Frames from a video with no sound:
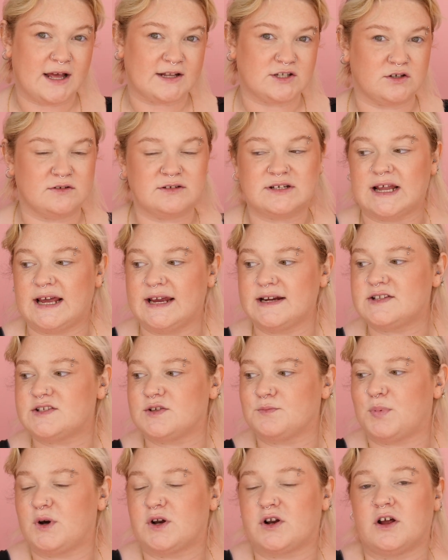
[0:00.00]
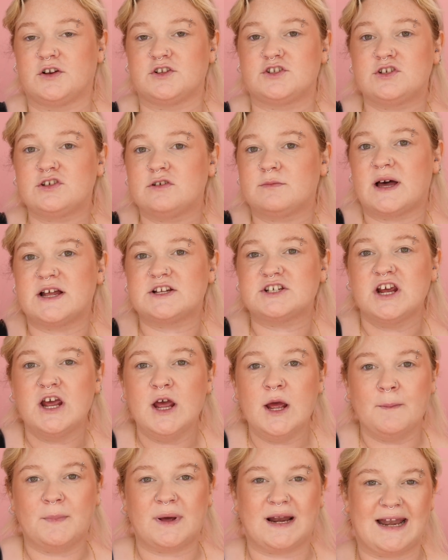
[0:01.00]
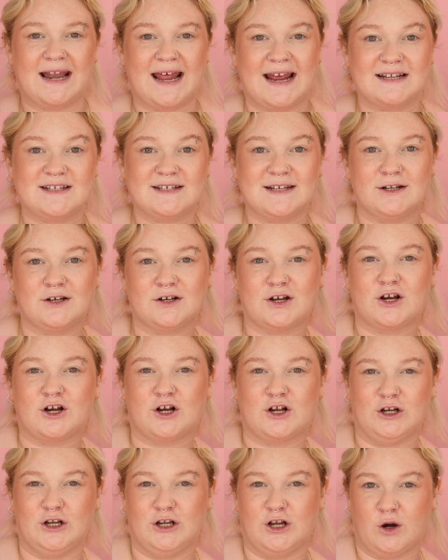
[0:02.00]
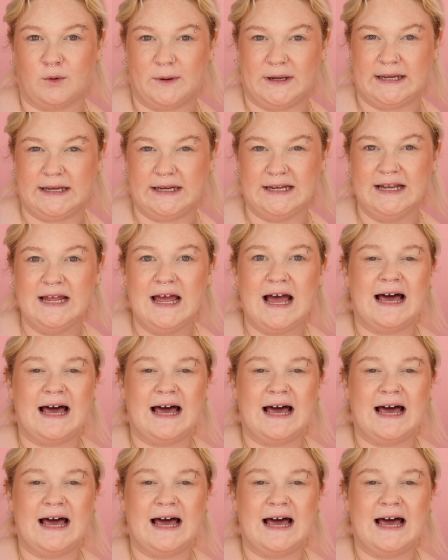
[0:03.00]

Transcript: I don't like to put on too much, but I like to look glowy.